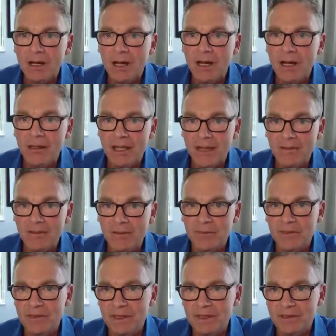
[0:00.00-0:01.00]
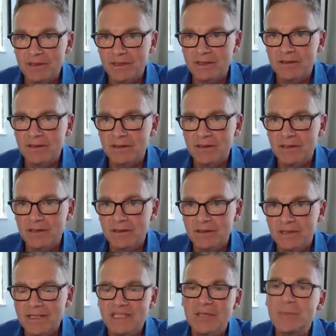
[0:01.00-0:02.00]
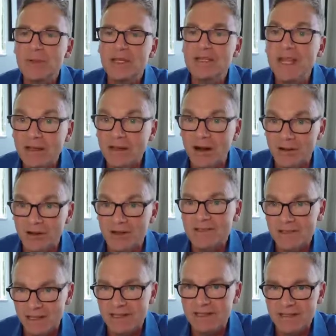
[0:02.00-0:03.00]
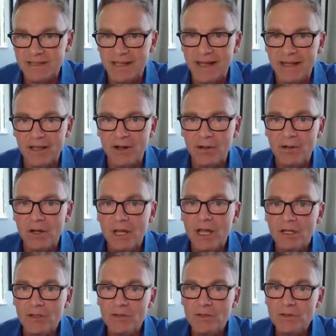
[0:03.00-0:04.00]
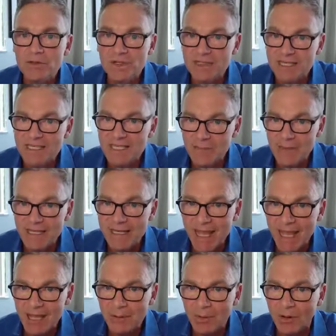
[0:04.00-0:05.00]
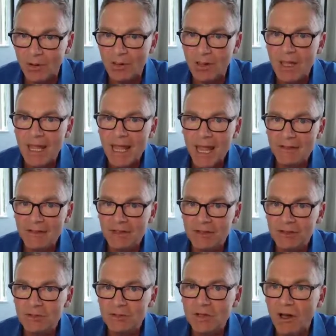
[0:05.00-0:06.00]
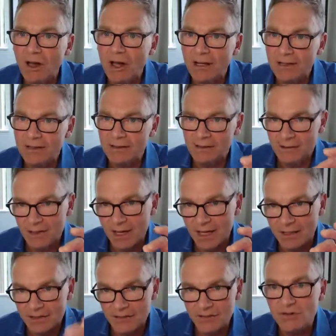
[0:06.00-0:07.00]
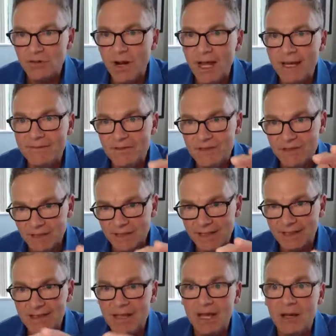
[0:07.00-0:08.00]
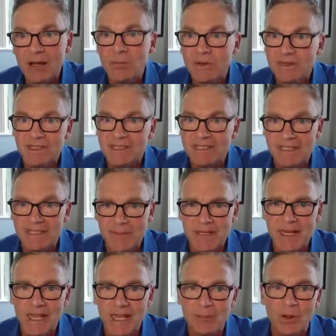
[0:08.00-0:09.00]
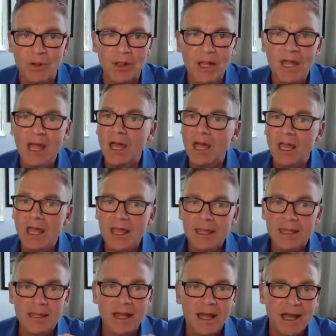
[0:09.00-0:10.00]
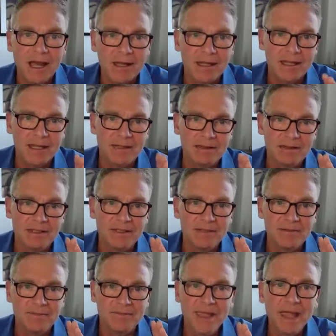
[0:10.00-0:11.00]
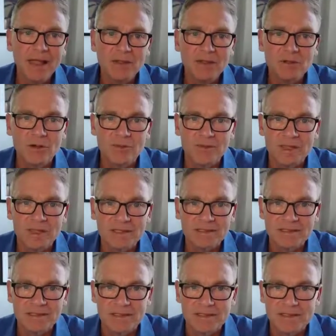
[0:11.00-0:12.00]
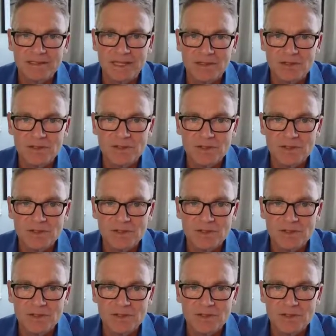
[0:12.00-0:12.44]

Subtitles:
And the TCP NIC card is the I/O. You use a TCP cable, and then you talk to the drives, connecting them with a TCP cable. The value of this is that you